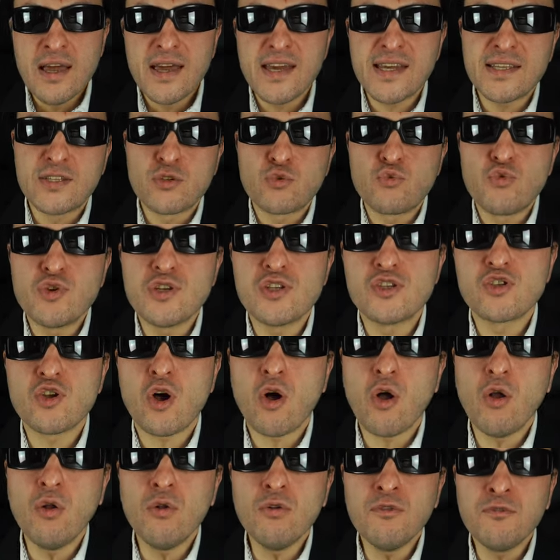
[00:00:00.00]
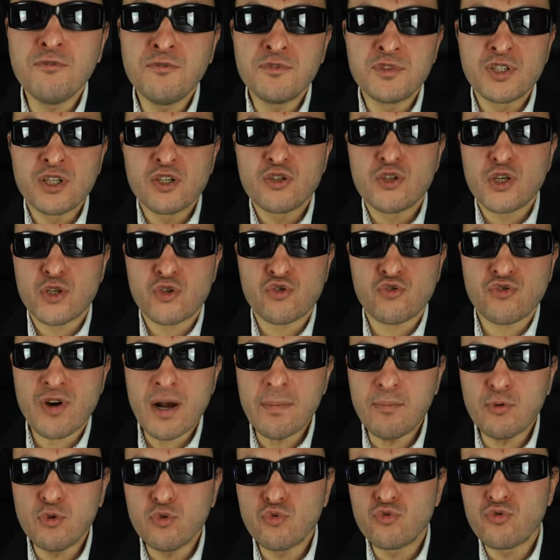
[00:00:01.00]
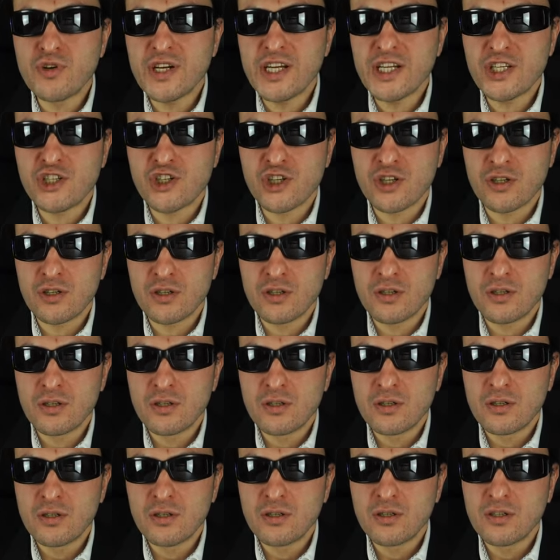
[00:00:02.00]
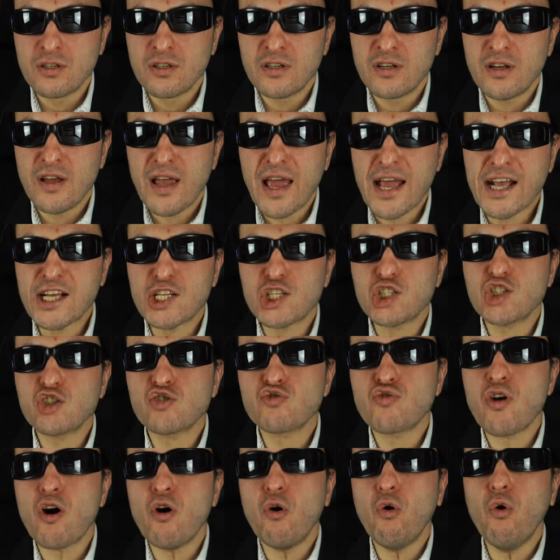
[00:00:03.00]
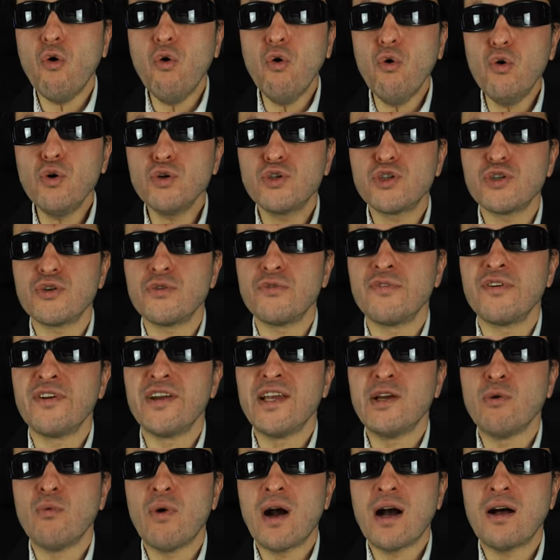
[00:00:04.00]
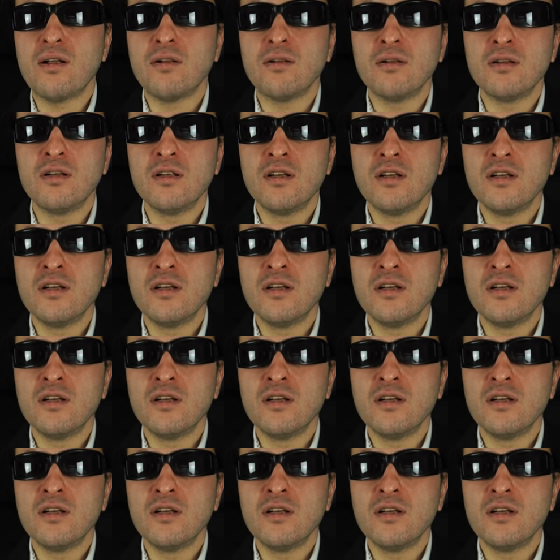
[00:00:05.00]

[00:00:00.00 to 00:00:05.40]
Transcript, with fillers: It resolved the treble region extraordinarily well.